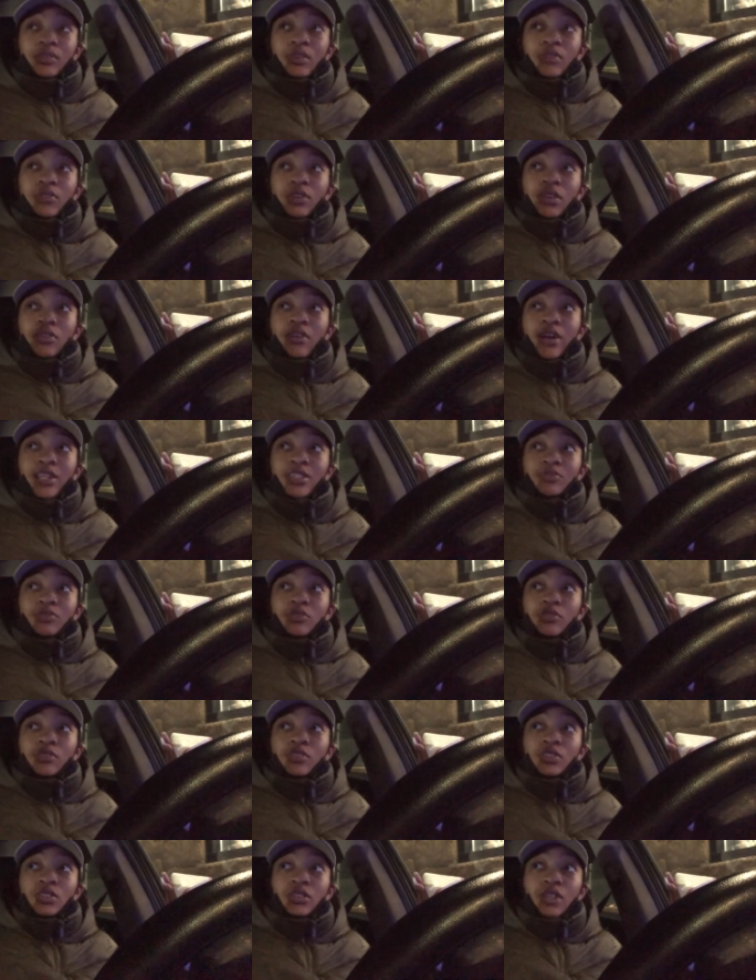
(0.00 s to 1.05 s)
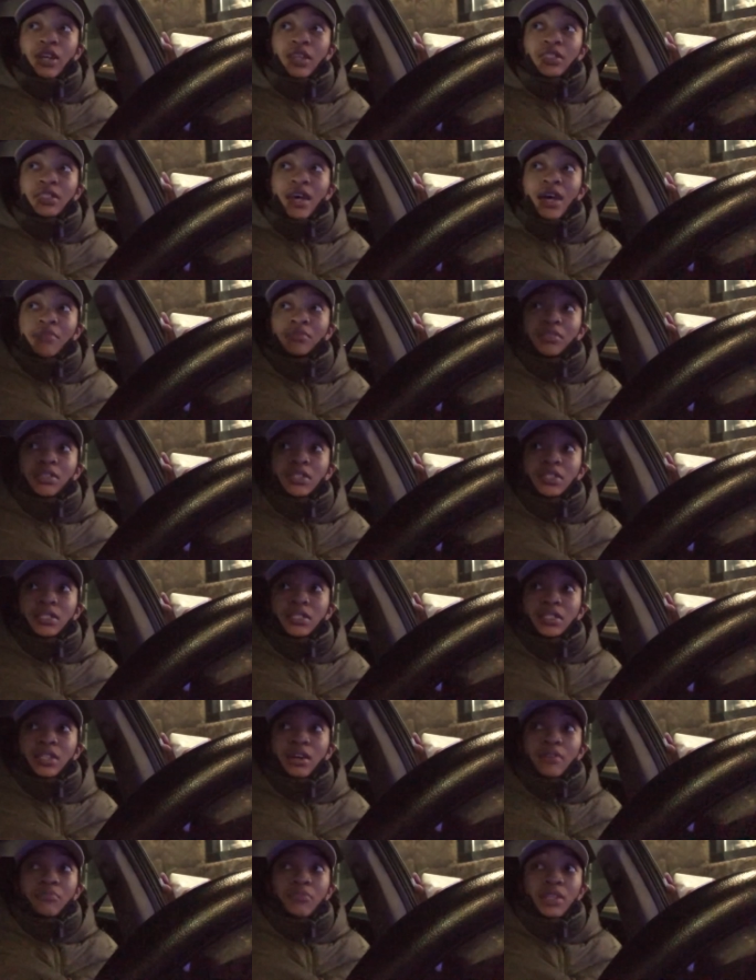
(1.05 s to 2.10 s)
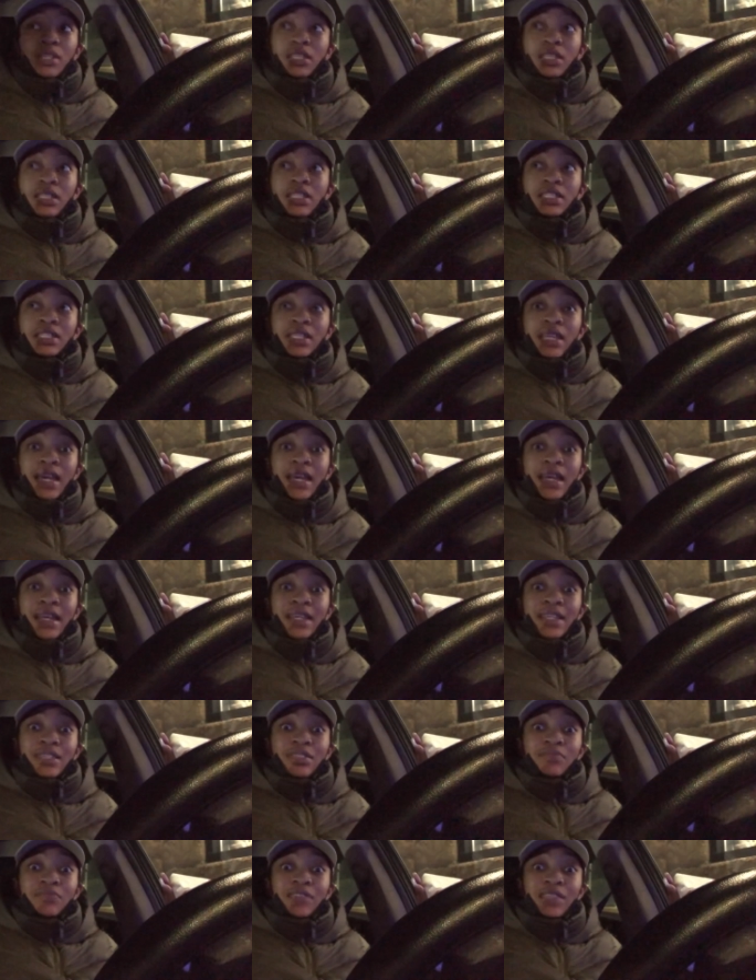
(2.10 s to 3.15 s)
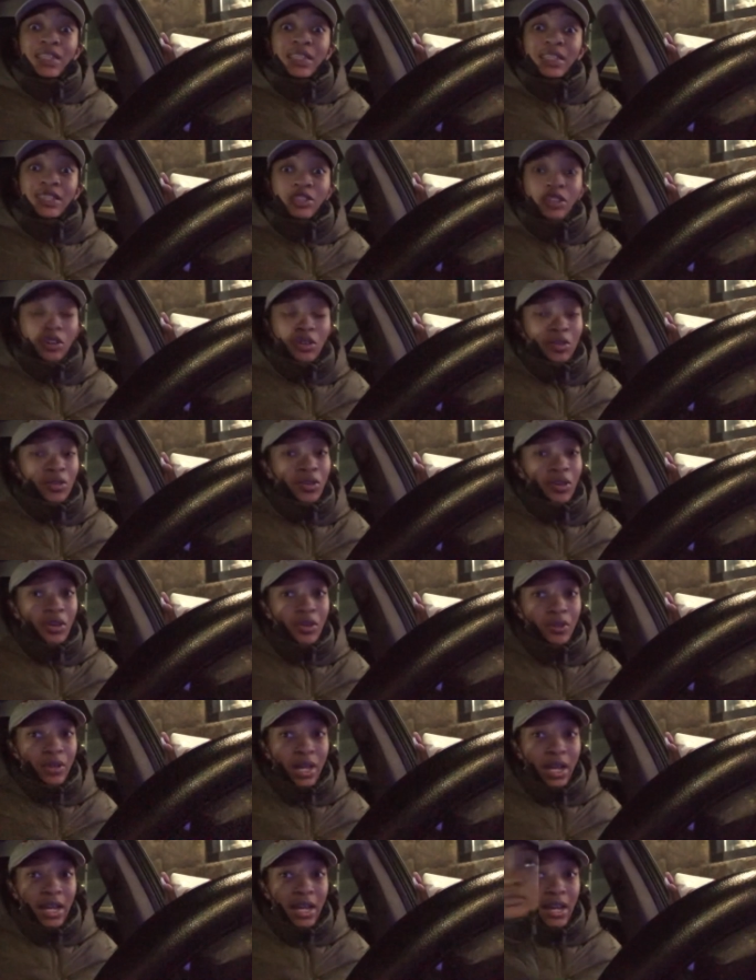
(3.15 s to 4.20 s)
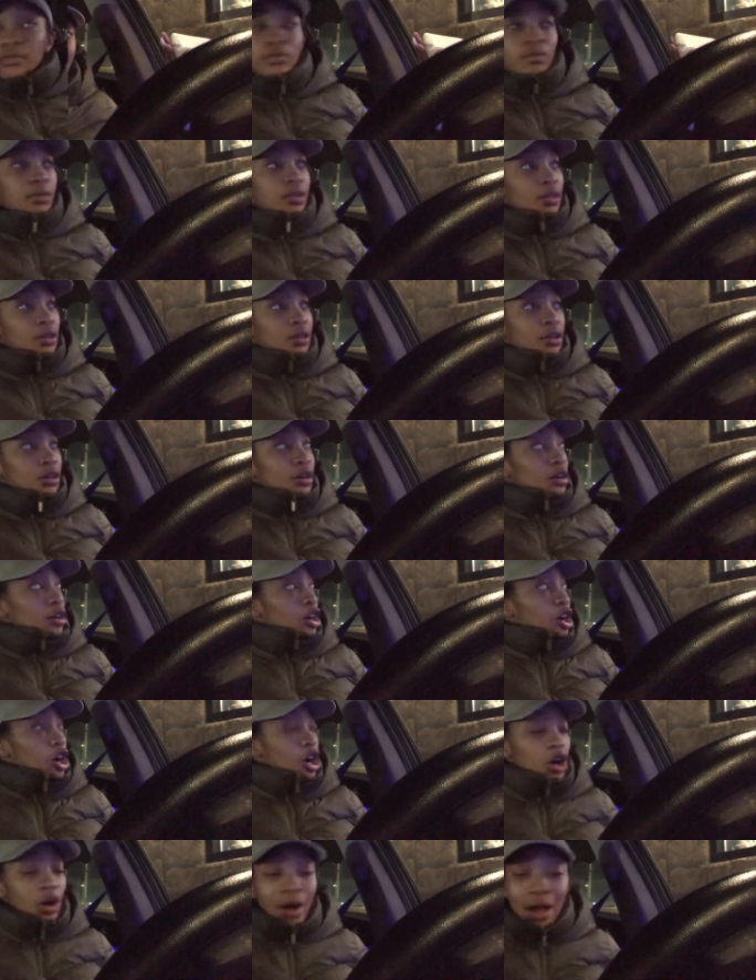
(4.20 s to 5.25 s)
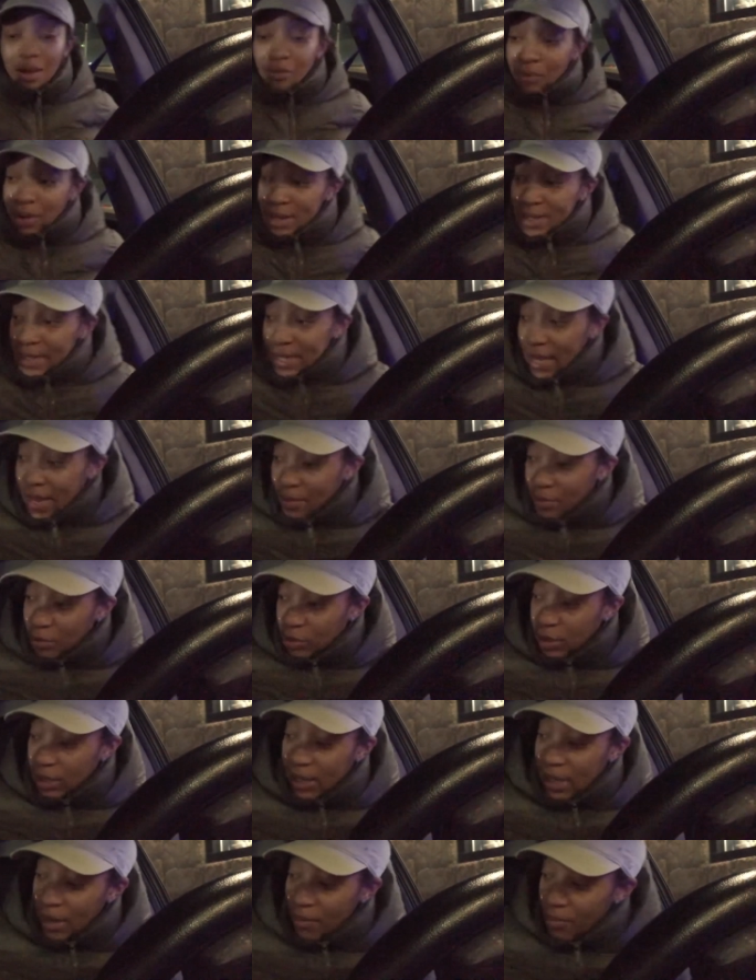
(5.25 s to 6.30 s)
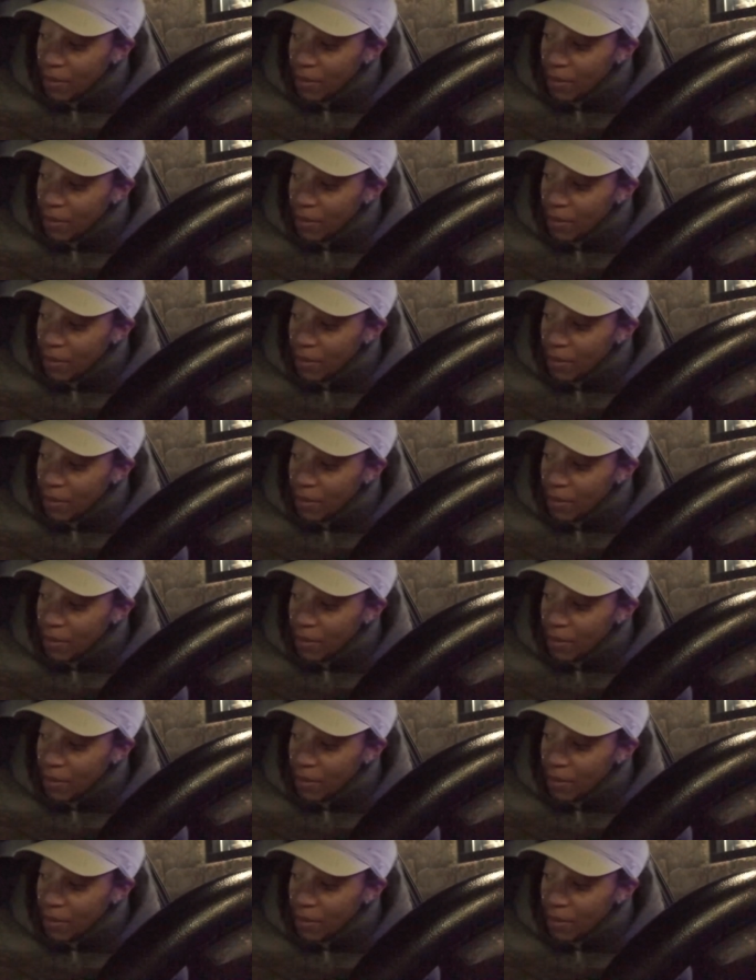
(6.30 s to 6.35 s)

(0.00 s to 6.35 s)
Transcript: We can watch movies on our tablets and stuff, but this day is finito. Okay, y'all? Oh, I was able to get